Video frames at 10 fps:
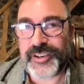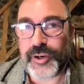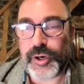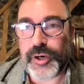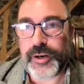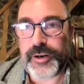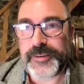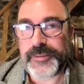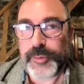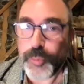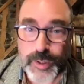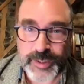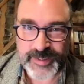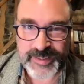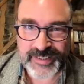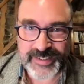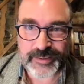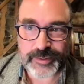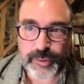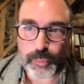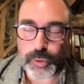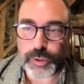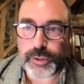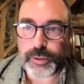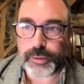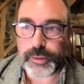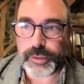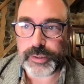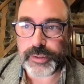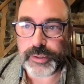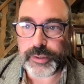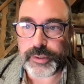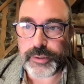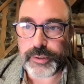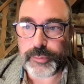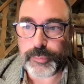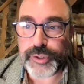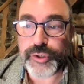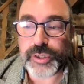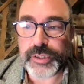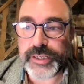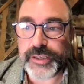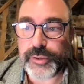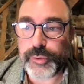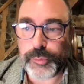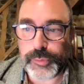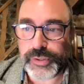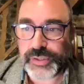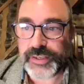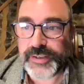are the ones that were originally used.